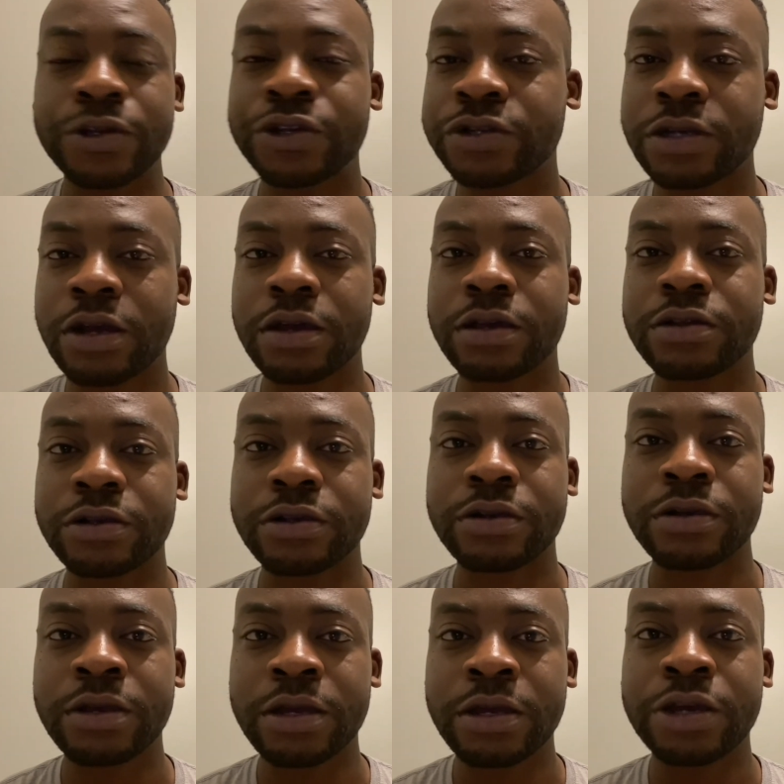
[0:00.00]
you're talking to her
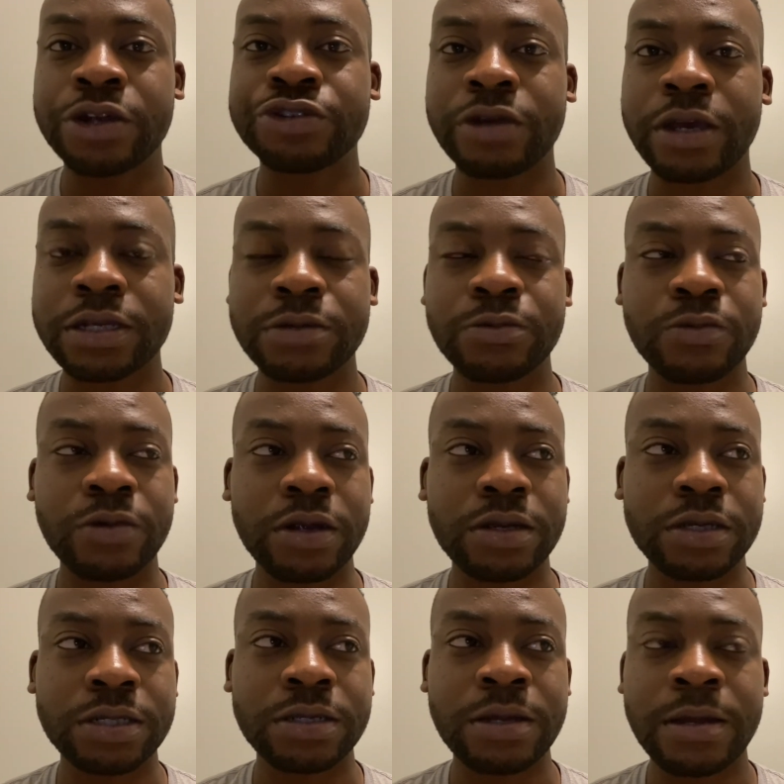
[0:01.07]
attraction
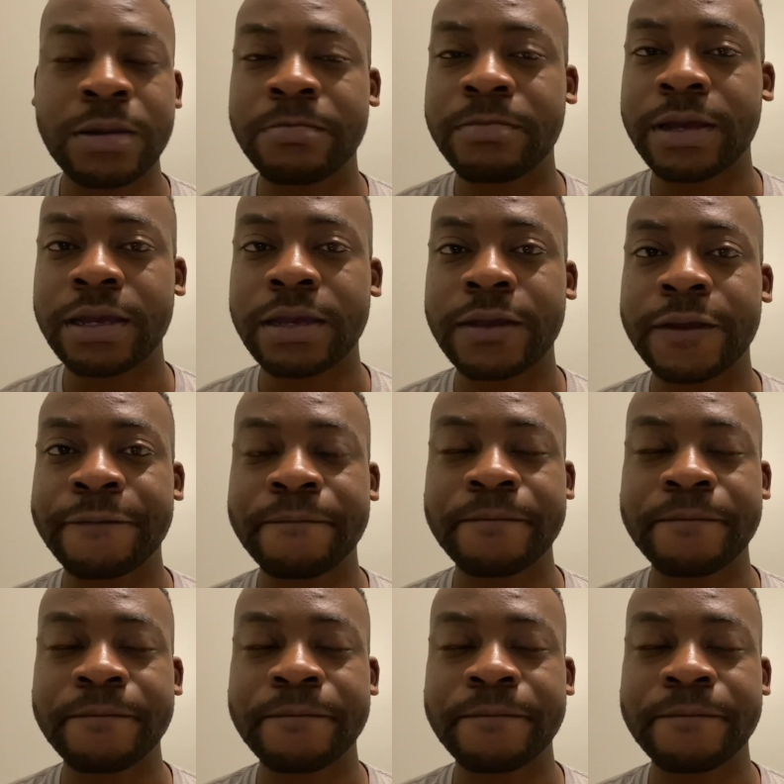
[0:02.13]
works by